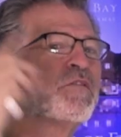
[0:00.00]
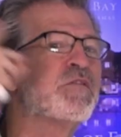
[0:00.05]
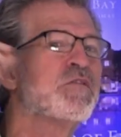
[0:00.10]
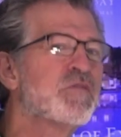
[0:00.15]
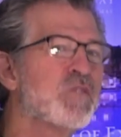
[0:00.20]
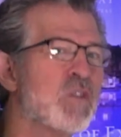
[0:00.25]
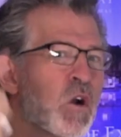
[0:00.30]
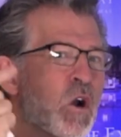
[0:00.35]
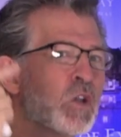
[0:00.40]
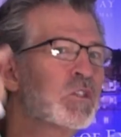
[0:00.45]

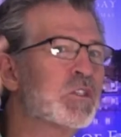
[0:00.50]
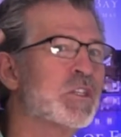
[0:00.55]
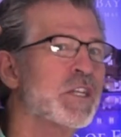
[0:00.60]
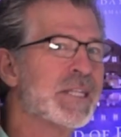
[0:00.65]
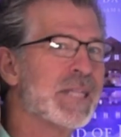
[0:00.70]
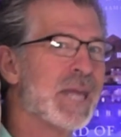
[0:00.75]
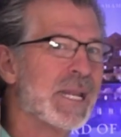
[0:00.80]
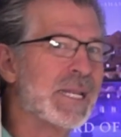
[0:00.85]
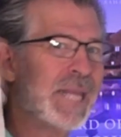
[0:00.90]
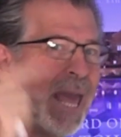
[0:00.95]
The
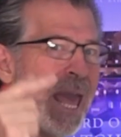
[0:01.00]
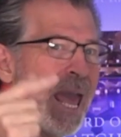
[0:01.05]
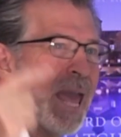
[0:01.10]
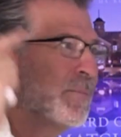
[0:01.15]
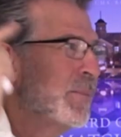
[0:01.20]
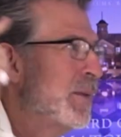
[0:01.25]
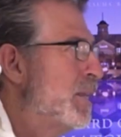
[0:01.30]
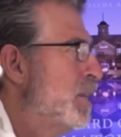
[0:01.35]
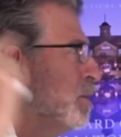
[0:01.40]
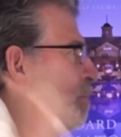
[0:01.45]
first thing that
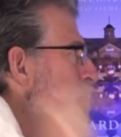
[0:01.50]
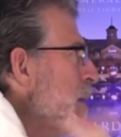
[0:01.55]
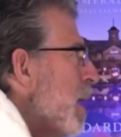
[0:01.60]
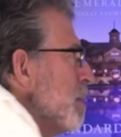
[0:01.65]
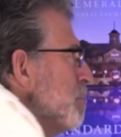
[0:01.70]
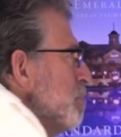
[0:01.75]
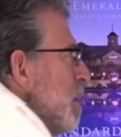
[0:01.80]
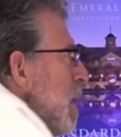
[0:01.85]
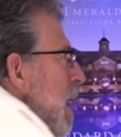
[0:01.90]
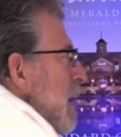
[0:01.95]
came into
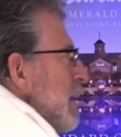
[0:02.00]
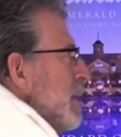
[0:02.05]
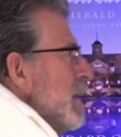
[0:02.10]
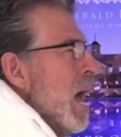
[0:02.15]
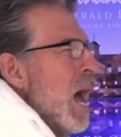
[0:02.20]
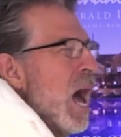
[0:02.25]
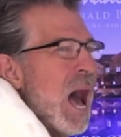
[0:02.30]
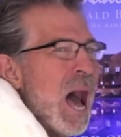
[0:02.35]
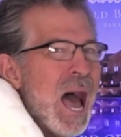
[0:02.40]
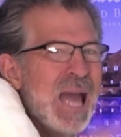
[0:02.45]
my
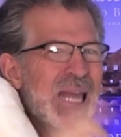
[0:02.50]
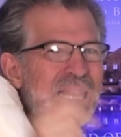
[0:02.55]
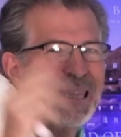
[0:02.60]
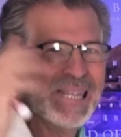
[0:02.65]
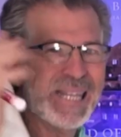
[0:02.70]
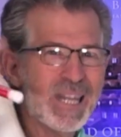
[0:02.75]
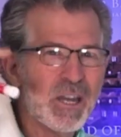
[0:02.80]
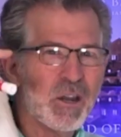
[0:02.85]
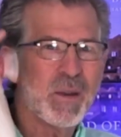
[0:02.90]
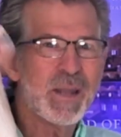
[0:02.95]
mind,
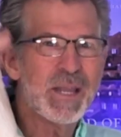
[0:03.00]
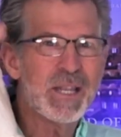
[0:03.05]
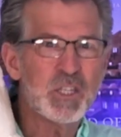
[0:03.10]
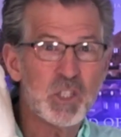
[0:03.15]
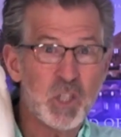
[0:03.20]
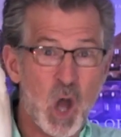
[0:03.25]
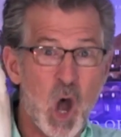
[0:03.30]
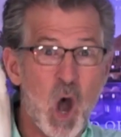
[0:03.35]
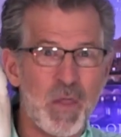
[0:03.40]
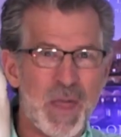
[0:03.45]
I
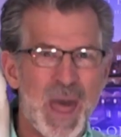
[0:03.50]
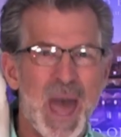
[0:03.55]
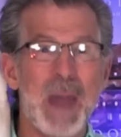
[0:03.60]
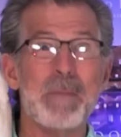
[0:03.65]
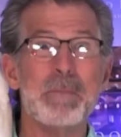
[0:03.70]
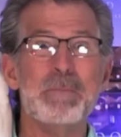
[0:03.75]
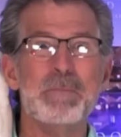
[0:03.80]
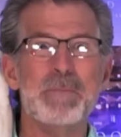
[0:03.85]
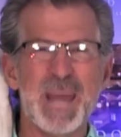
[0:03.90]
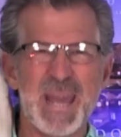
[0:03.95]
literally saw
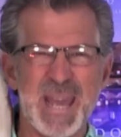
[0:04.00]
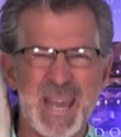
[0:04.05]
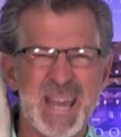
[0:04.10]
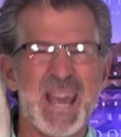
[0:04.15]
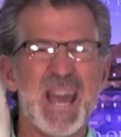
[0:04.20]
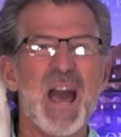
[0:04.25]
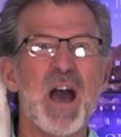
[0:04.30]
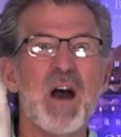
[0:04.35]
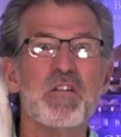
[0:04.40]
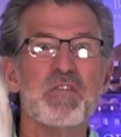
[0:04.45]
that
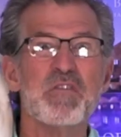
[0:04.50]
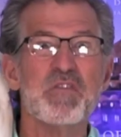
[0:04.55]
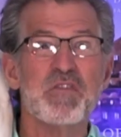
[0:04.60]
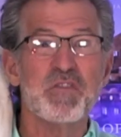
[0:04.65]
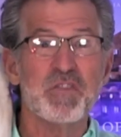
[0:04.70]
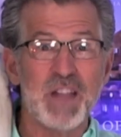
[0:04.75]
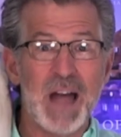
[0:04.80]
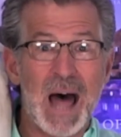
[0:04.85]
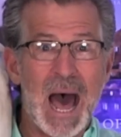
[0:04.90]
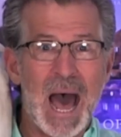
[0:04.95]
big
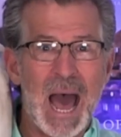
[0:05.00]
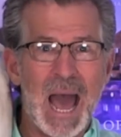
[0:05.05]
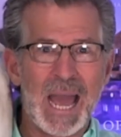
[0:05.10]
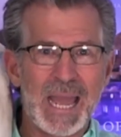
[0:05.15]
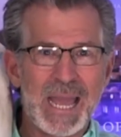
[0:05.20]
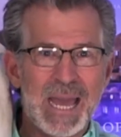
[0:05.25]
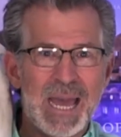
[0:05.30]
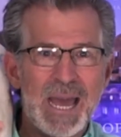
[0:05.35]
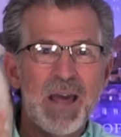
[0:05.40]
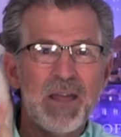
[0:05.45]

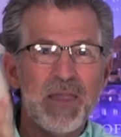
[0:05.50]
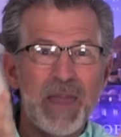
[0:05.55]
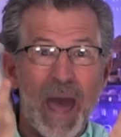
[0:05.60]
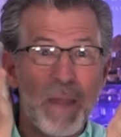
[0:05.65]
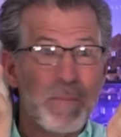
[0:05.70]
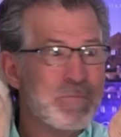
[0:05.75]
fly,